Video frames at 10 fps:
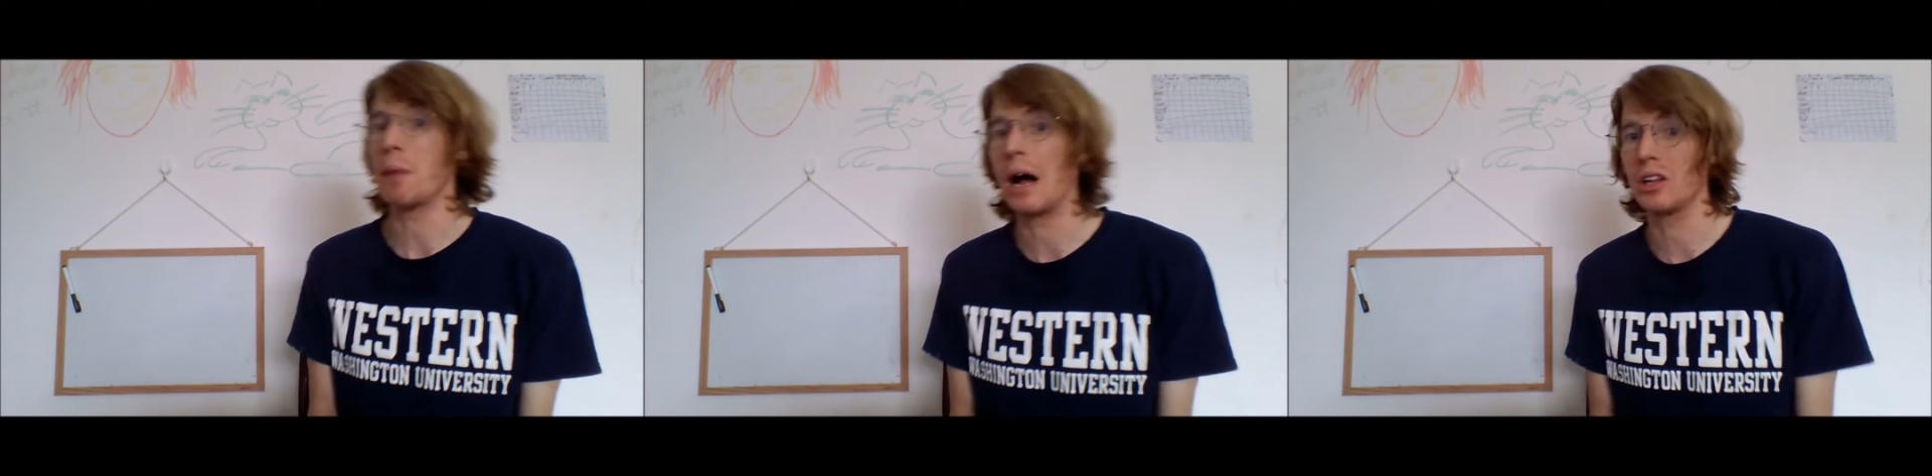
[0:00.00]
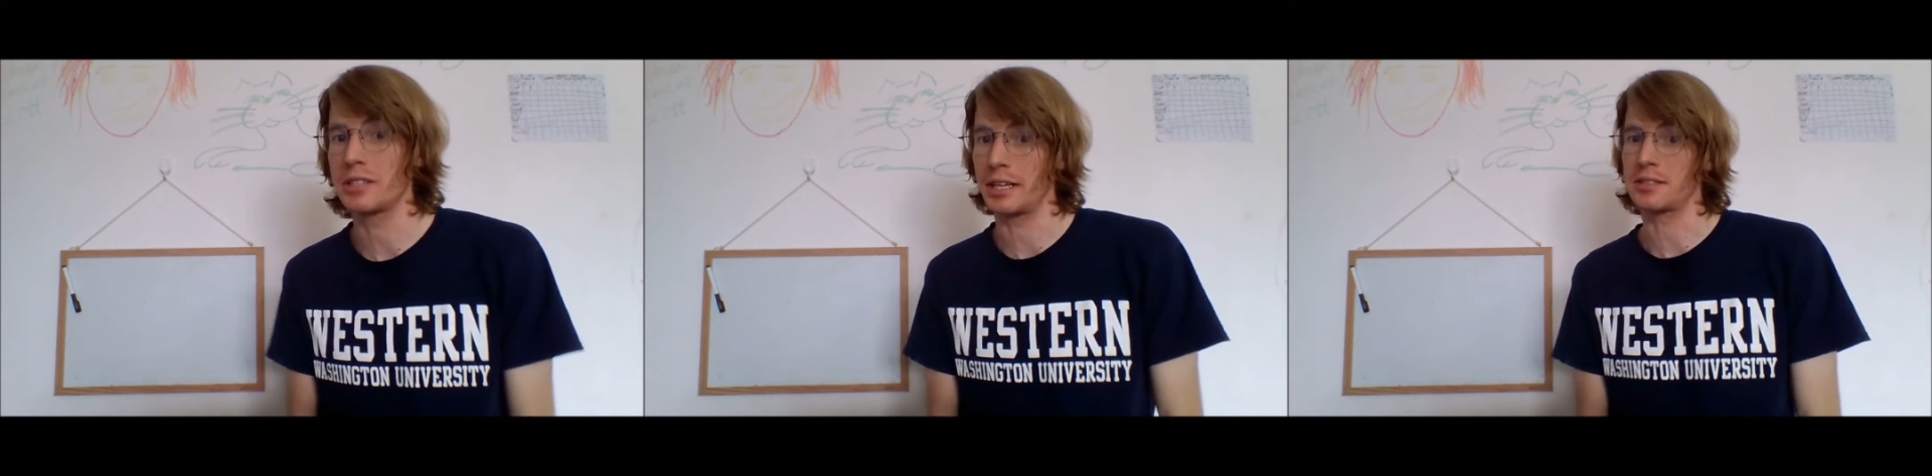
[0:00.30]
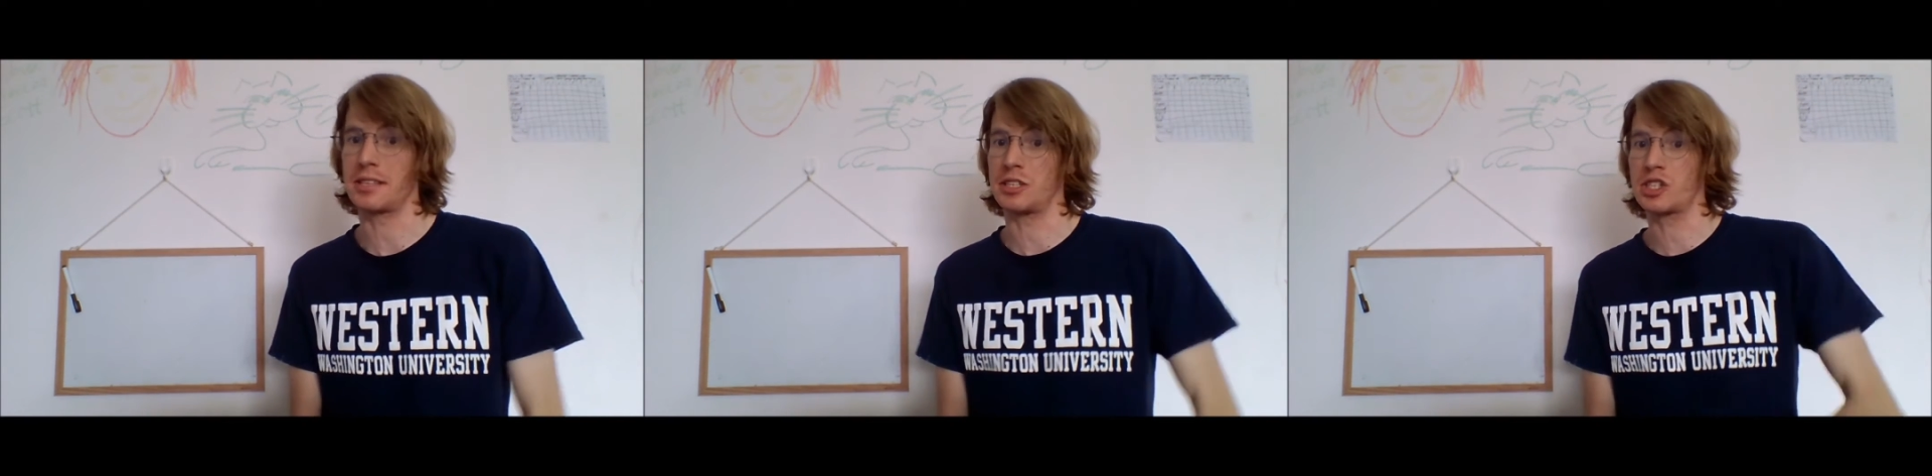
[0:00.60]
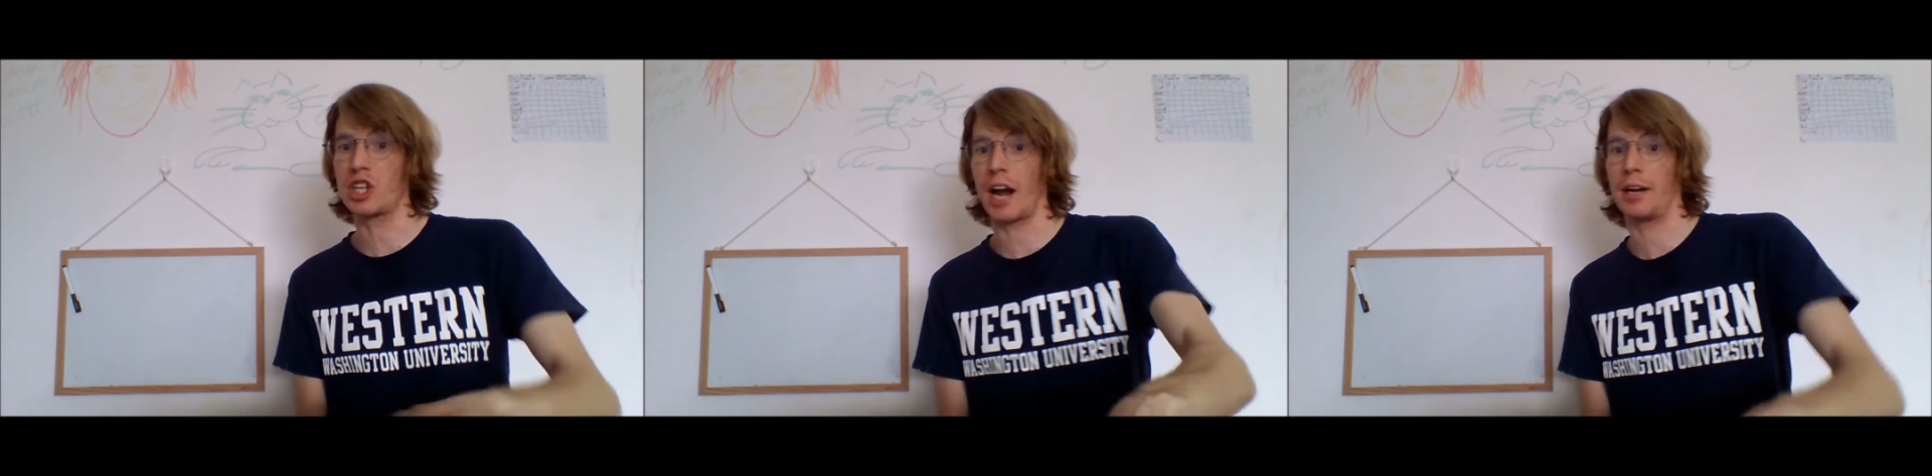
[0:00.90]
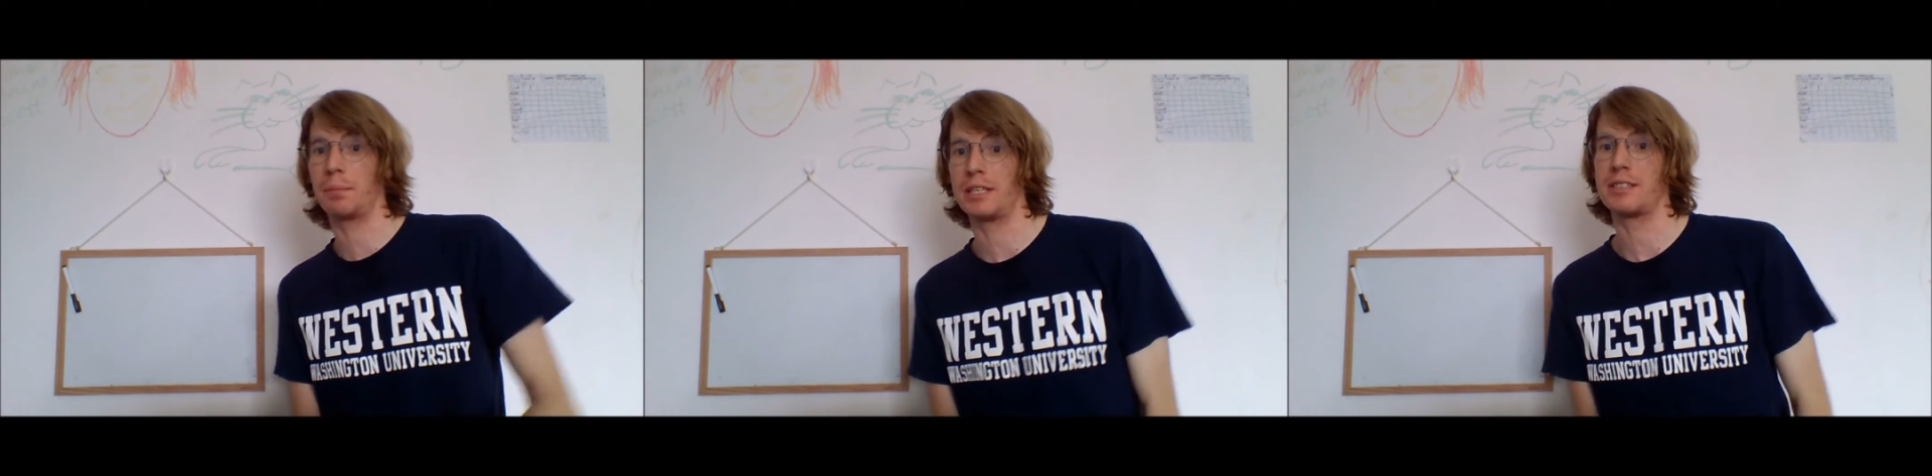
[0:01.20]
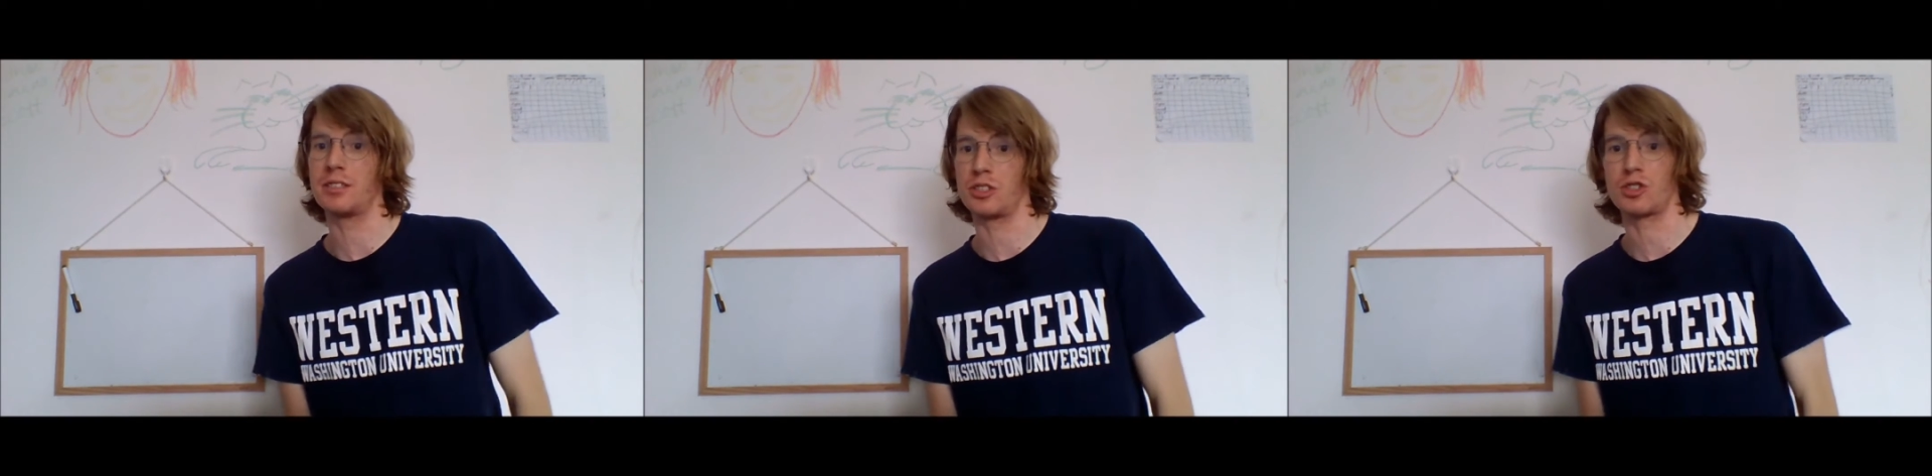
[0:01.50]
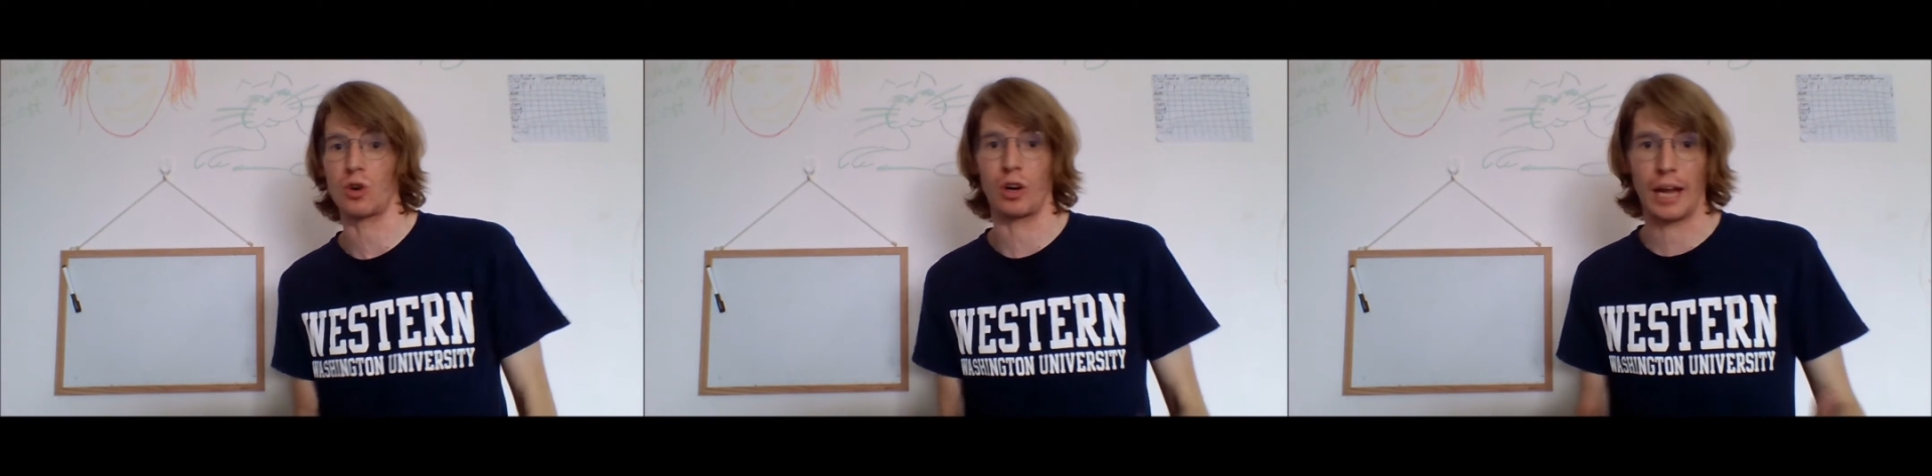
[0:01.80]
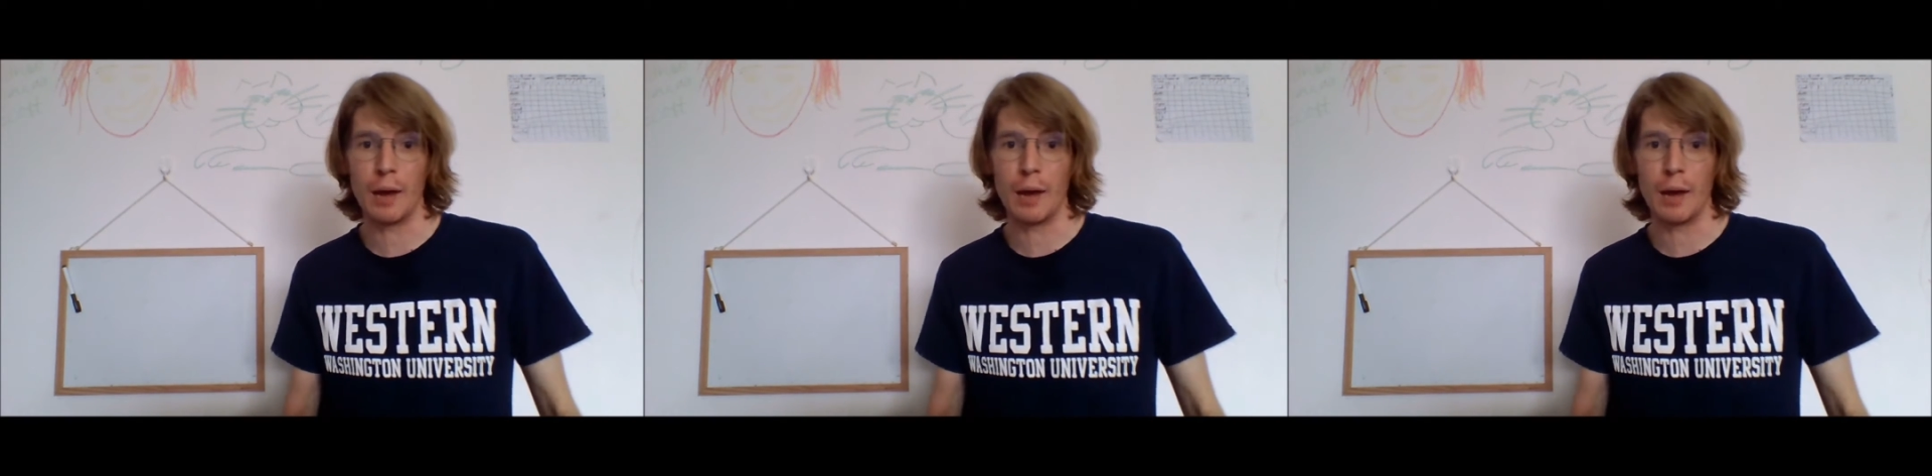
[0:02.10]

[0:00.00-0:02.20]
politics. Since China places a strong